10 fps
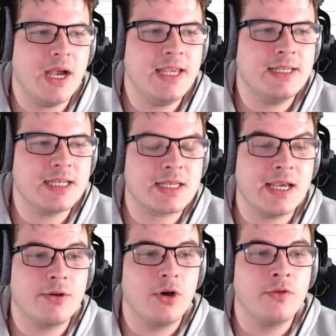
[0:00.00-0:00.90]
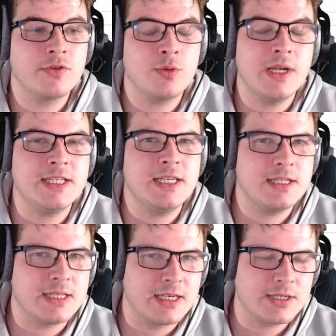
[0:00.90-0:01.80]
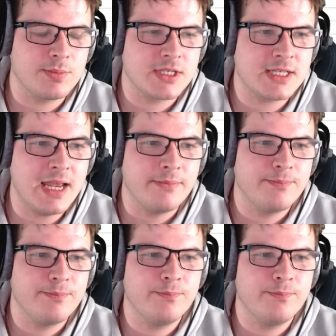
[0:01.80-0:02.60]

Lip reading: a discount of 26%,